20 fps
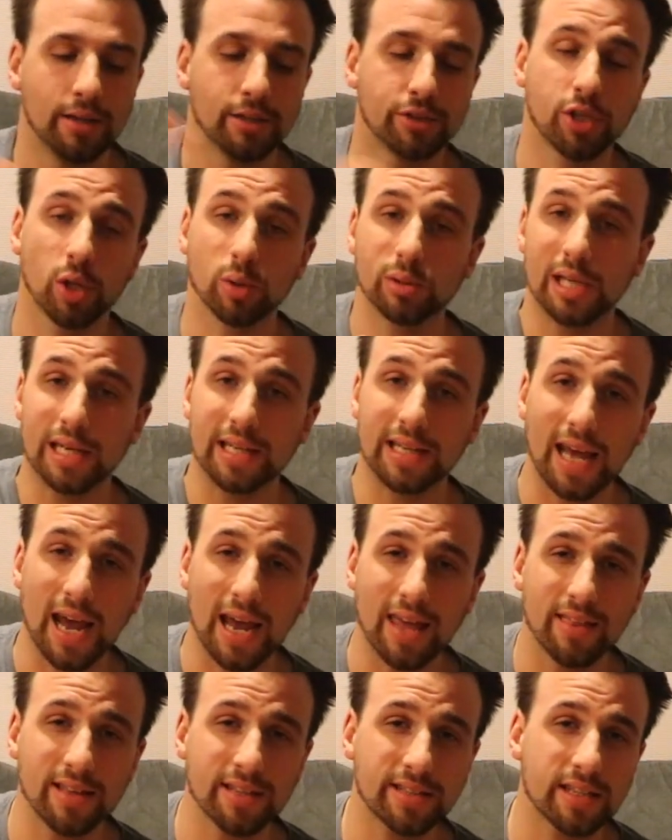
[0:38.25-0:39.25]
So
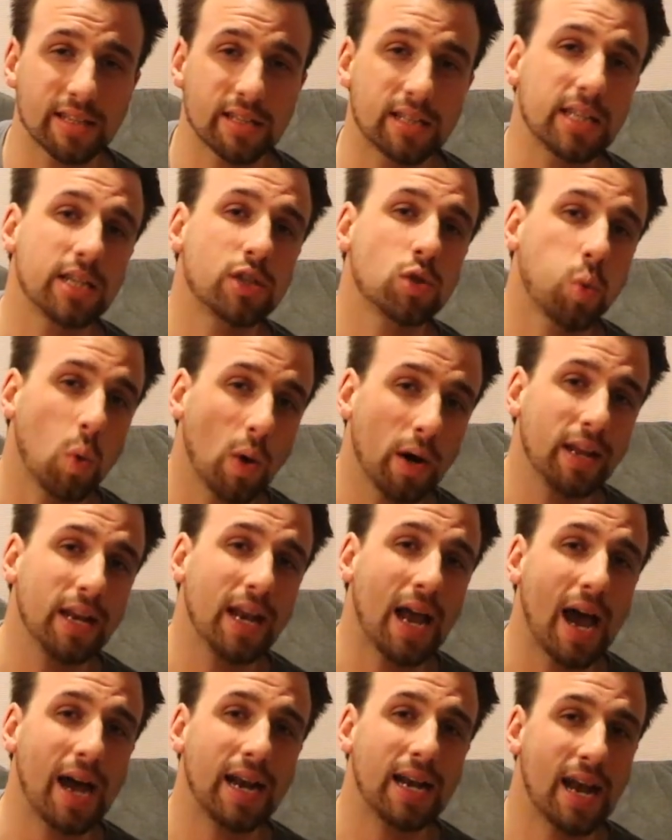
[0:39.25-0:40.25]
today, this is the
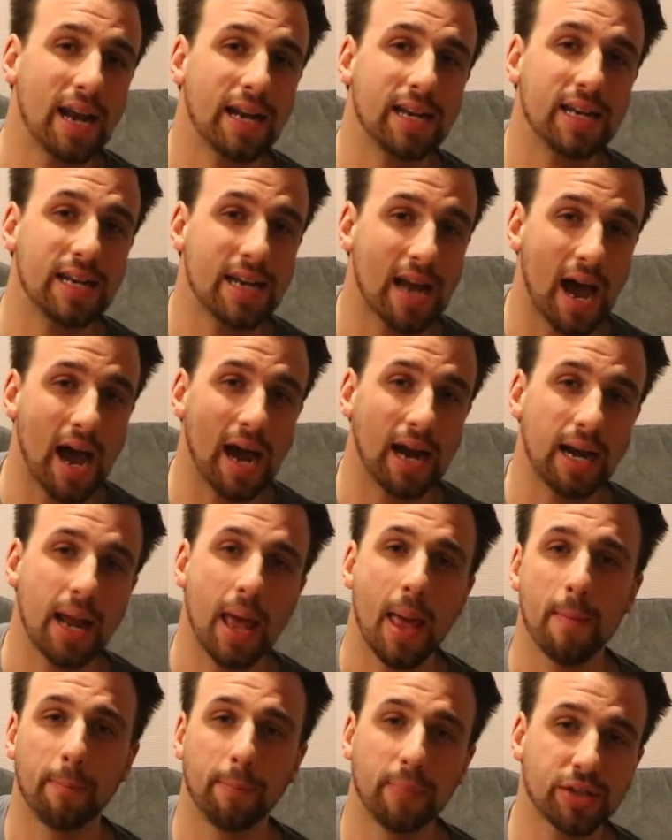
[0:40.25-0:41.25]

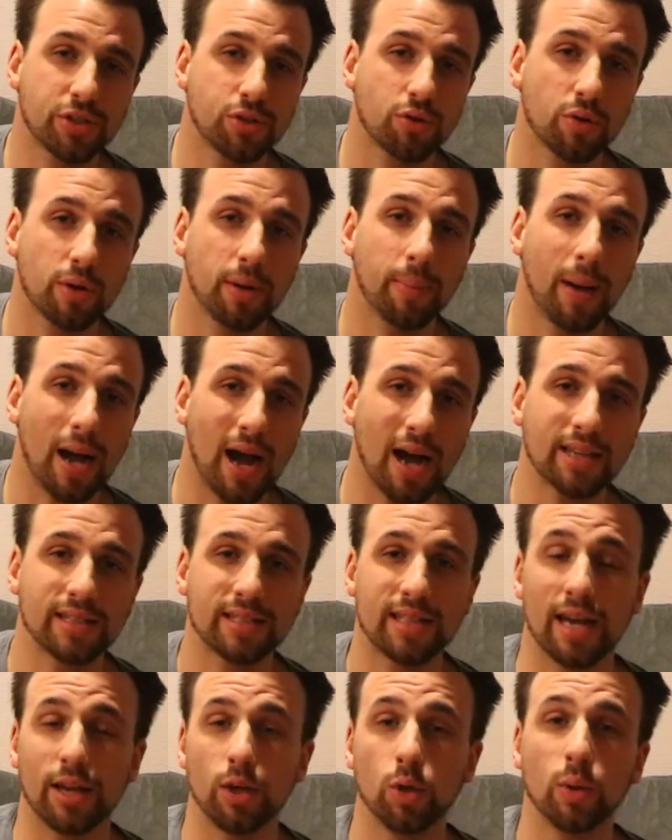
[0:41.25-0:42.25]
$29.99 mystery box
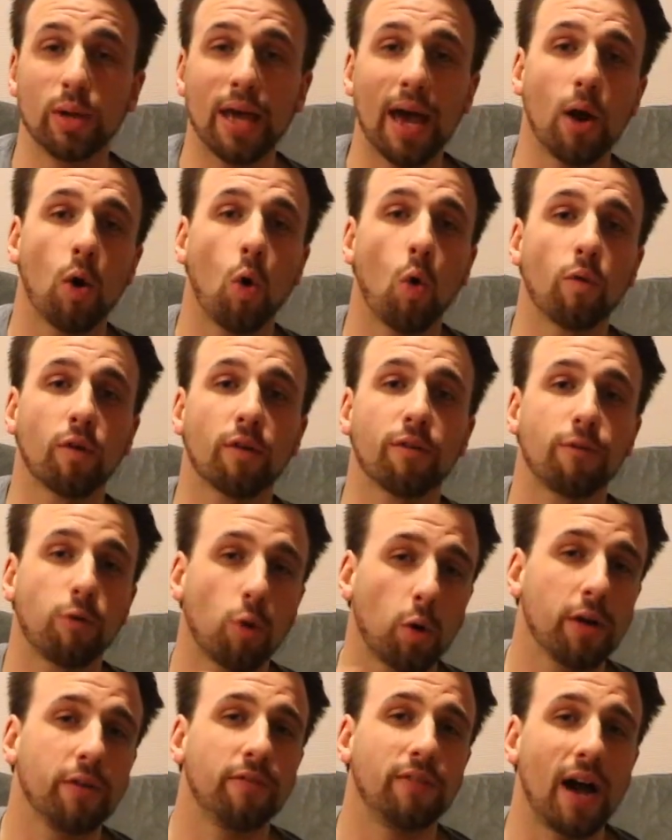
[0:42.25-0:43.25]
that you get over
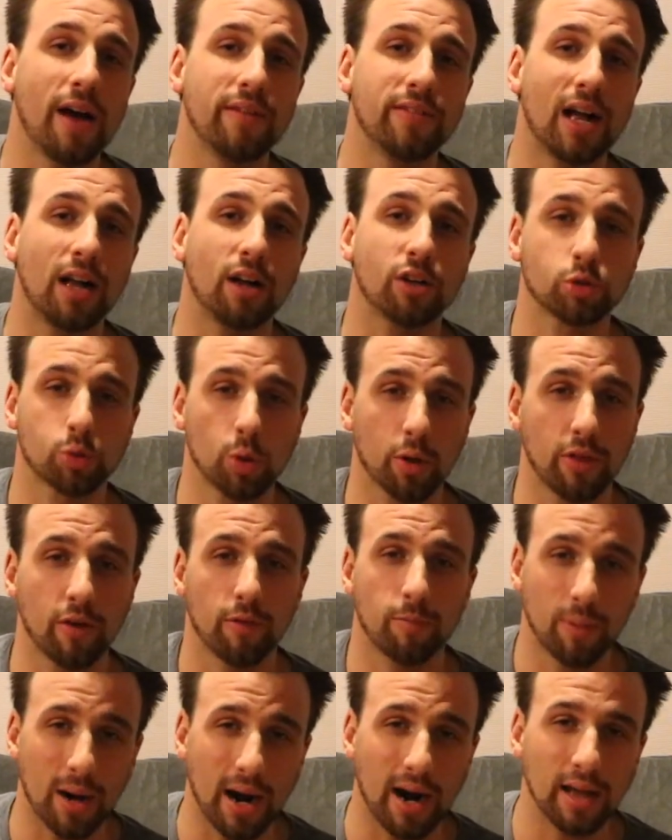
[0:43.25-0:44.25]
$45 worth
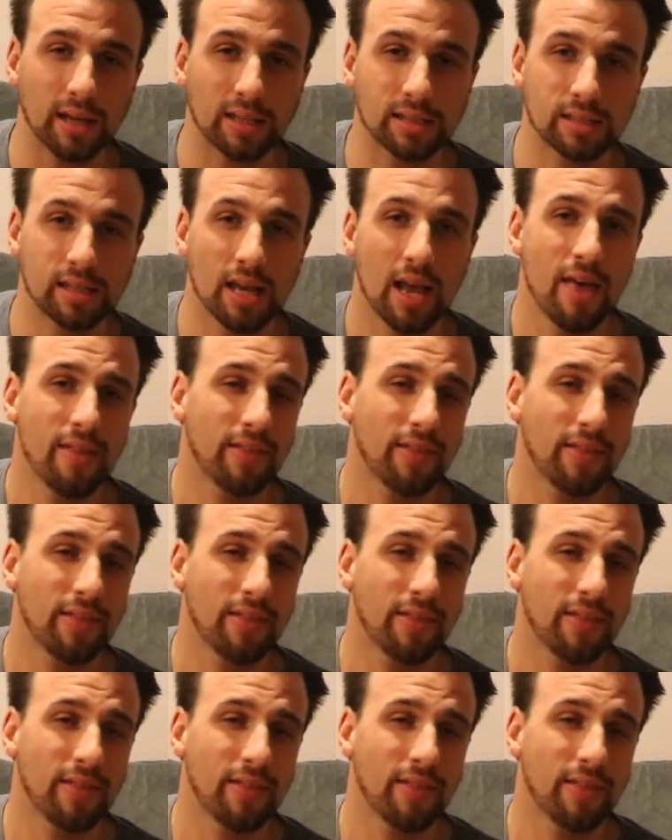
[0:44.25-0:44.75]
of products.